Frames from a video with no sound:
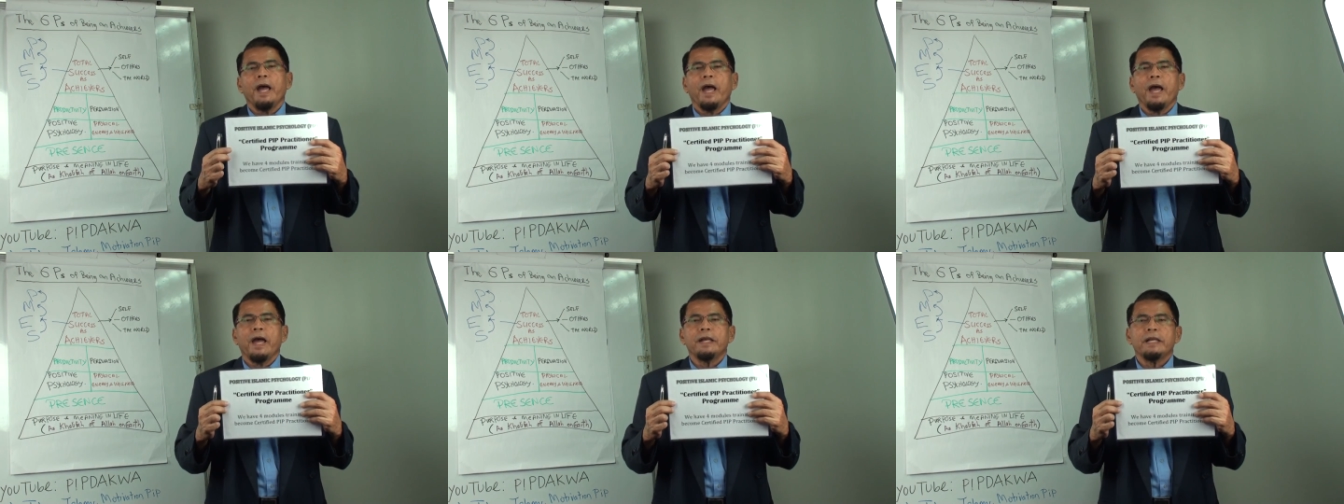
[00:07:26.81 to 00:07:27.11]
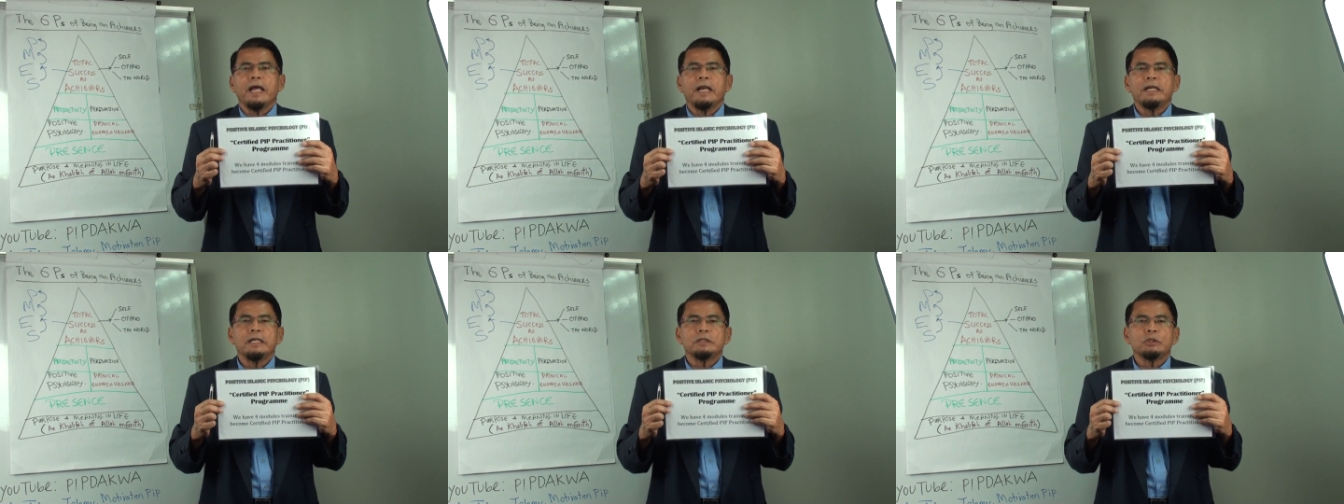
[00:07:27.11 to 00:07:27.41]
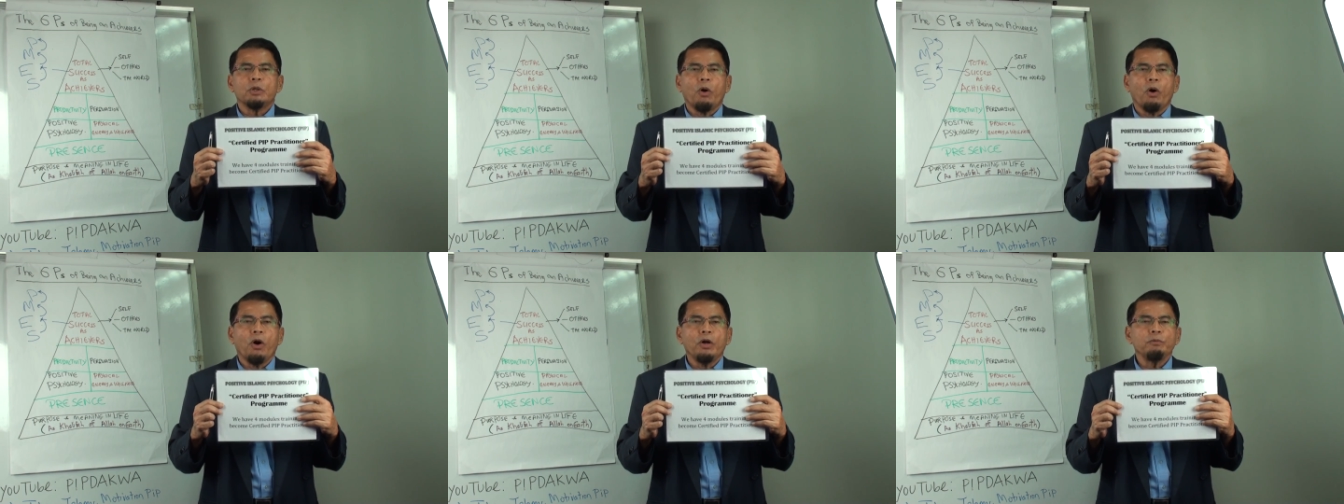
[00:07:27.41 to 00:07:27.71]
and then
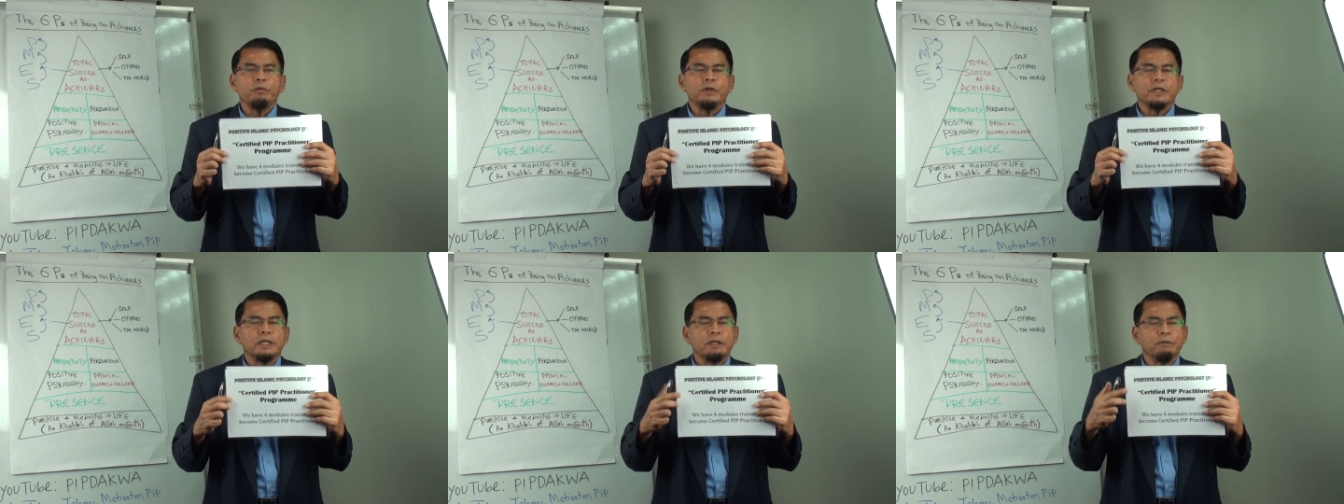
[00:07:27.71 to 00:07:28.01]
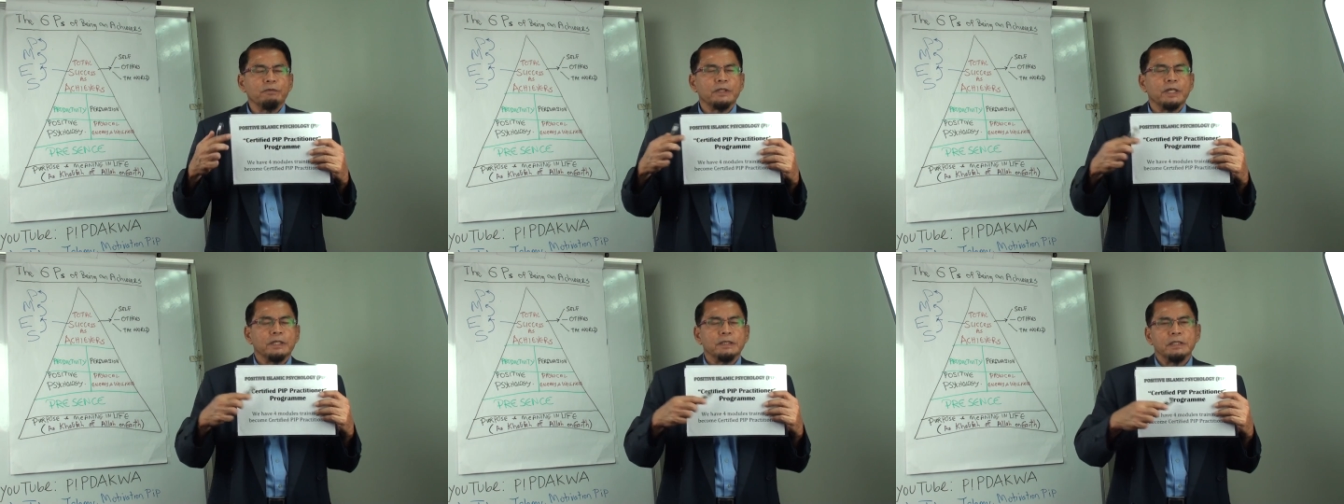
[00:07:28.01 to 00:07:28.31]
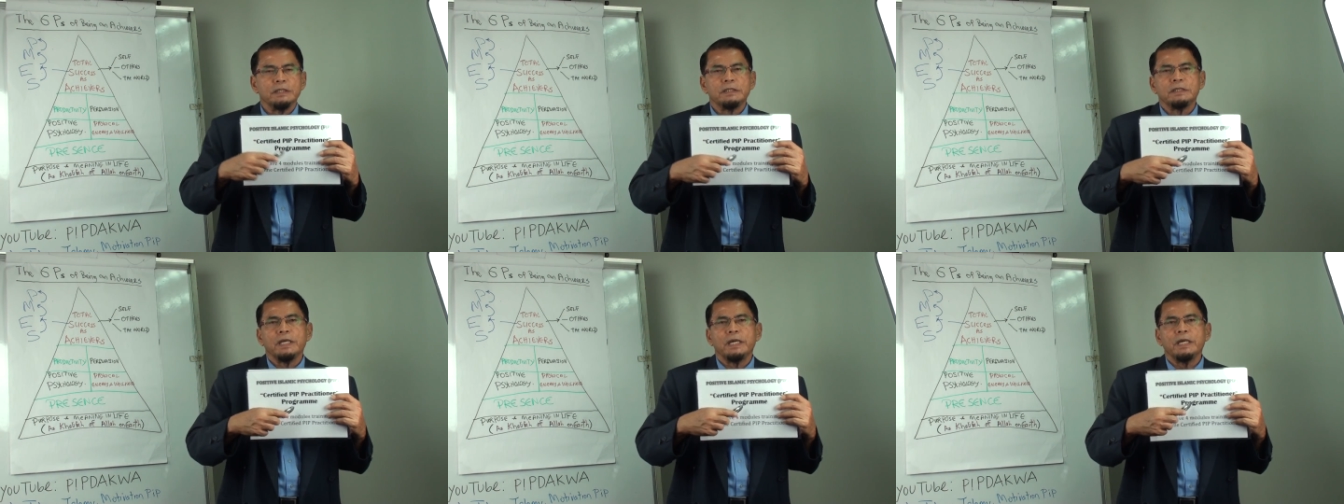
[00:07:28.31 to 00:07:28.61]
later on, we'll give you the
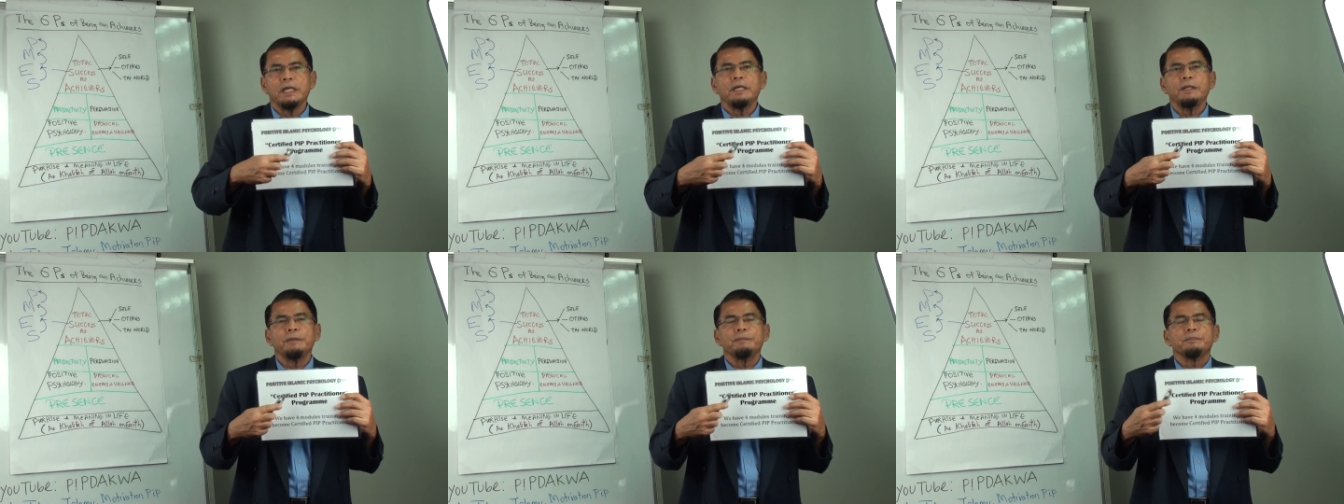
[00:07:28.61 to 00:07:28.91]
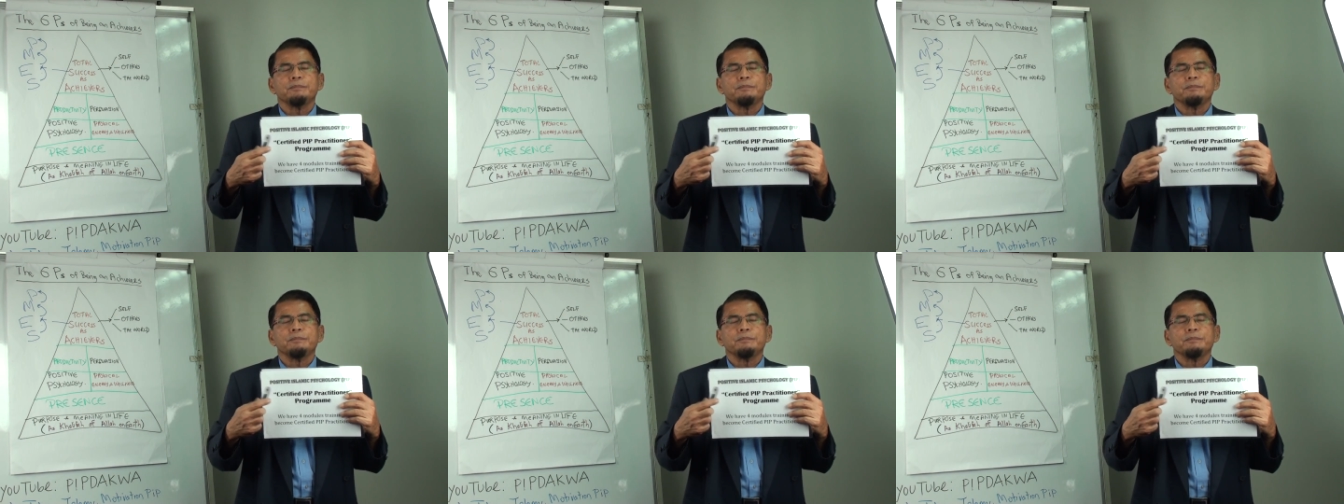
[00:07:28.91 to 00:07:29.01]
detail